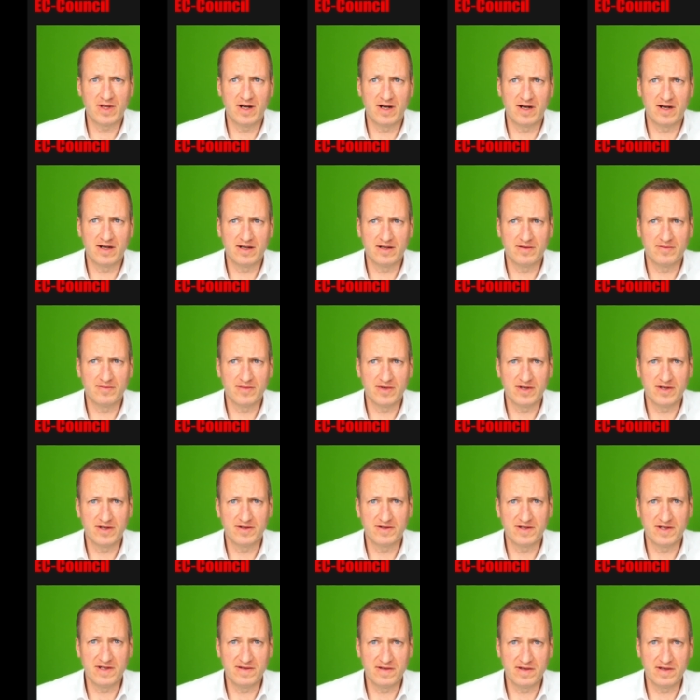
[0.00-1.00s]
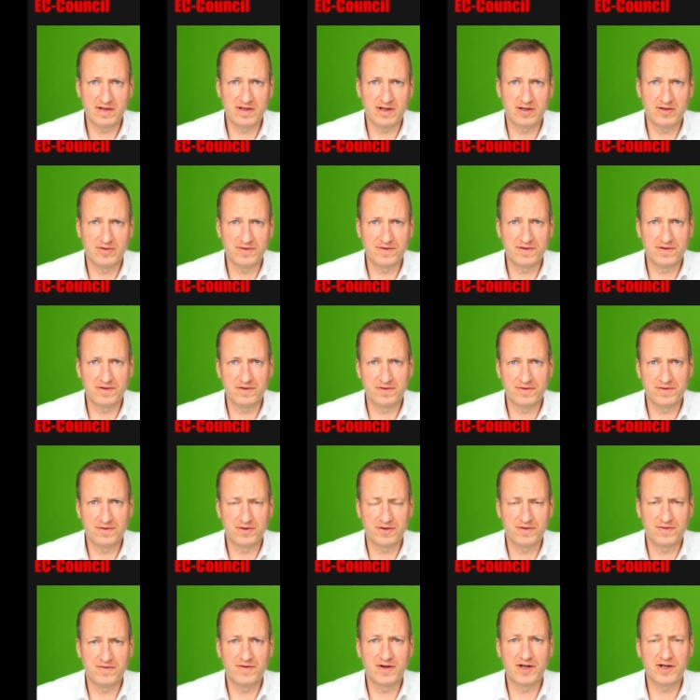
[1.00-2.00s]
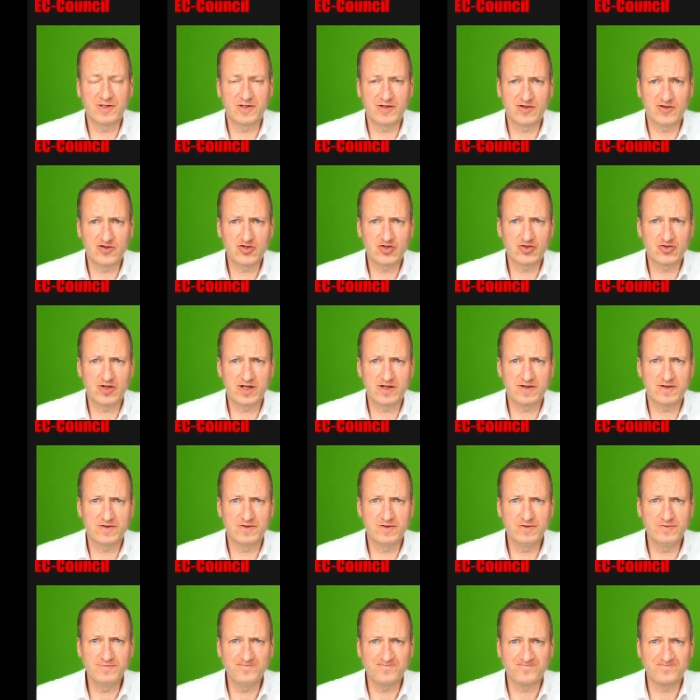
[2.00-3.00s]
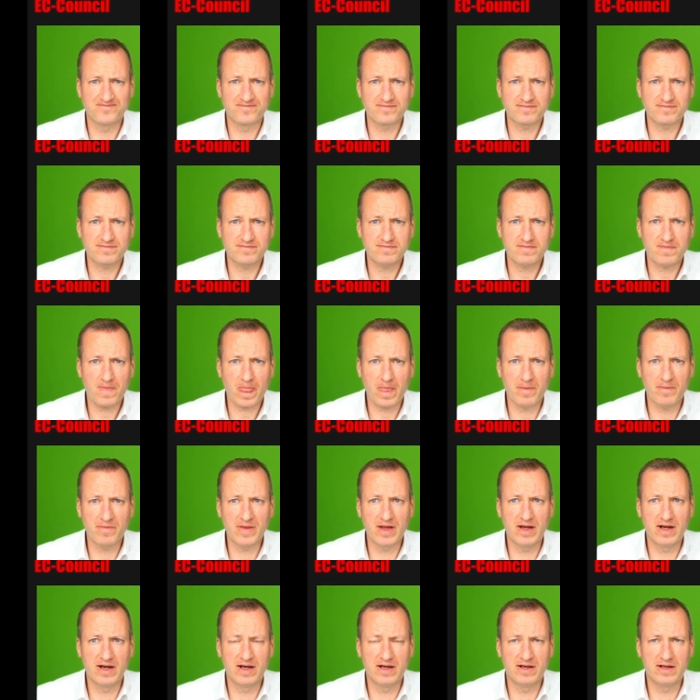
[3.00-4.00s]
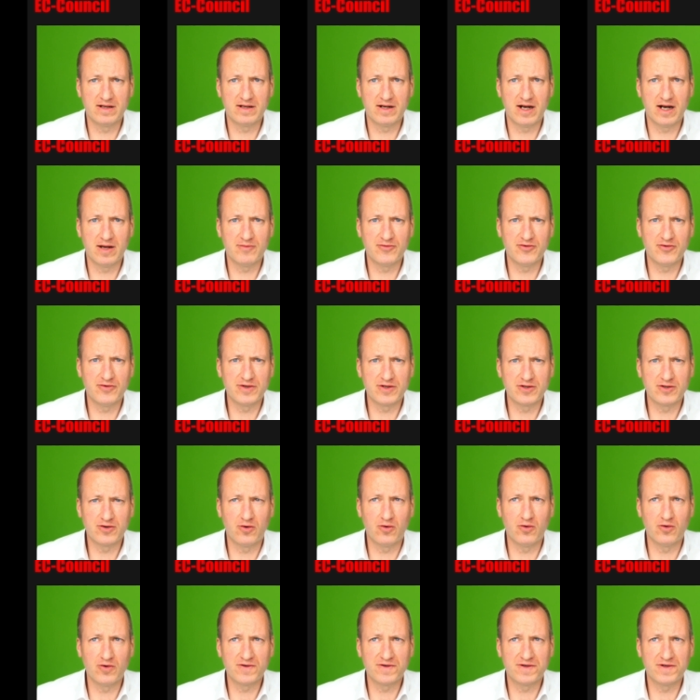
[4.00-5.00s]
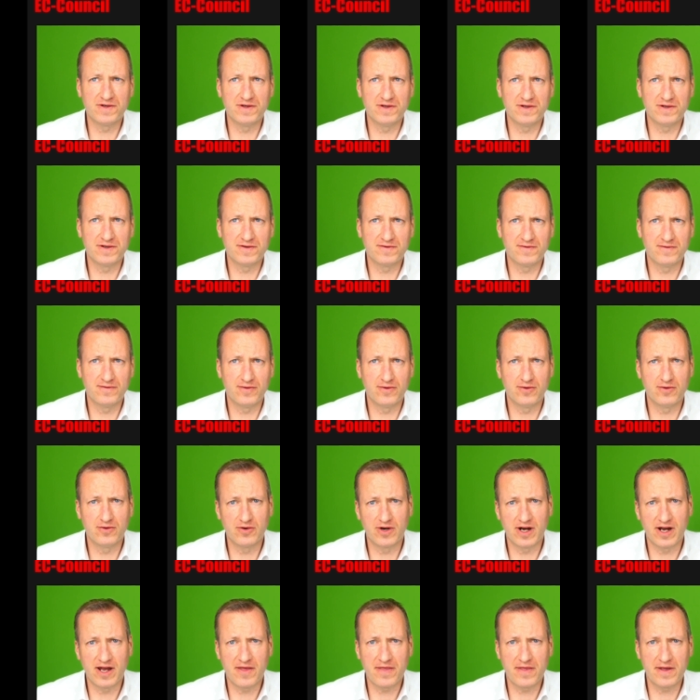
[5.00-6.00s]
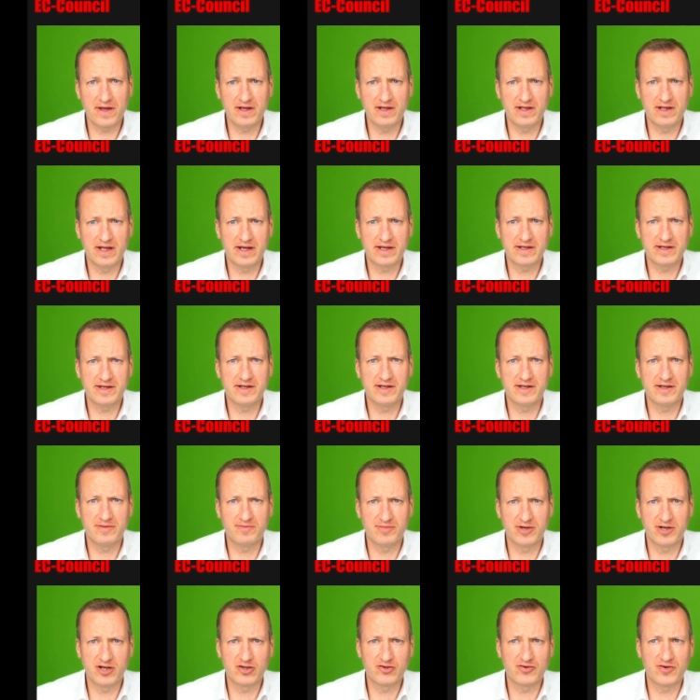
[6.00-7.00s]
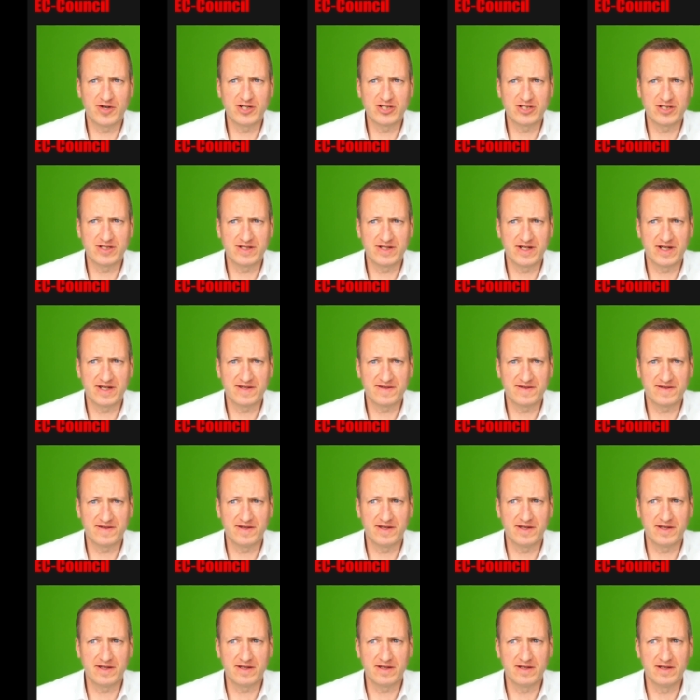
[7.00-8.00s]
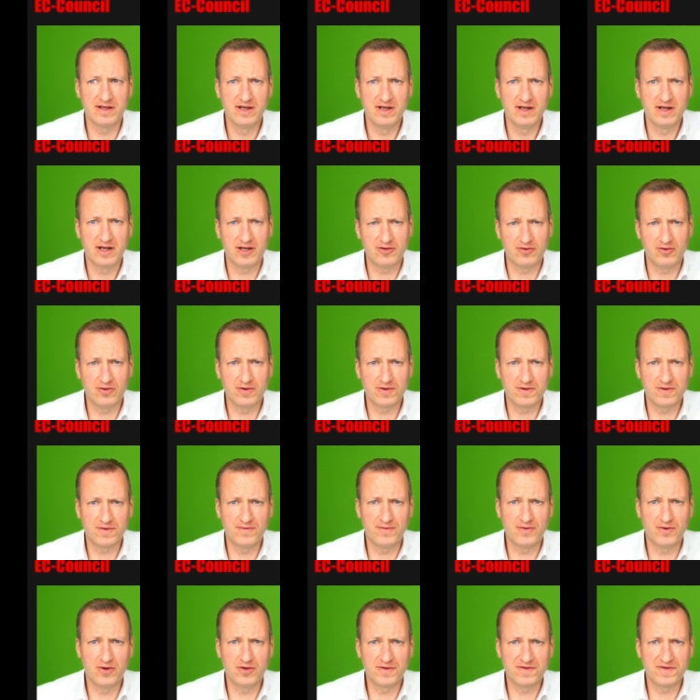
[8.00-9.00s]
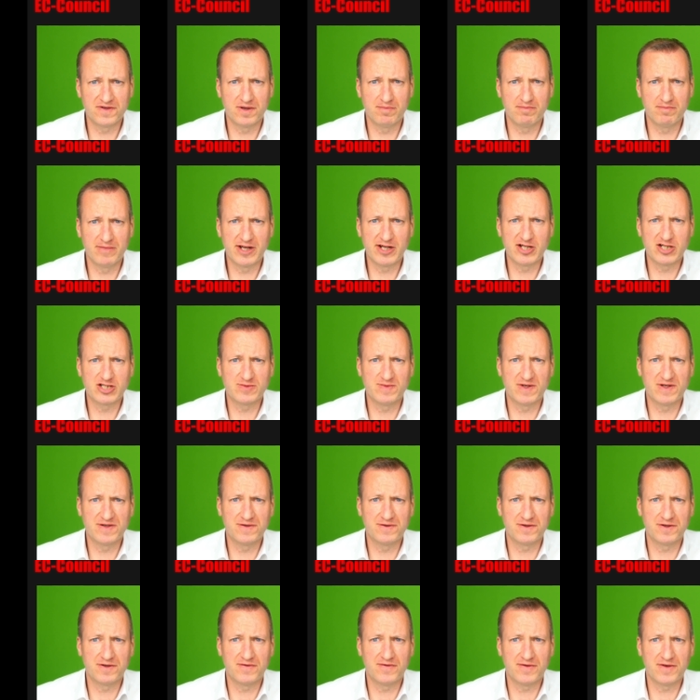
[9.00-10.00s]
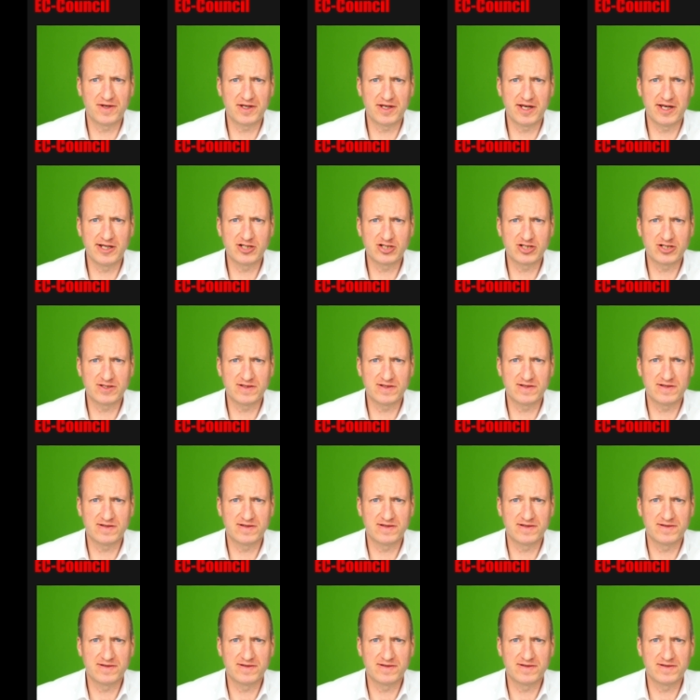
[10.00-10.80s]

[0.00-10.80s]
I am an EC-Council certified instructor. Uh, I'm doing courses for ethical hacking, penetration testing, and also for some management certifications.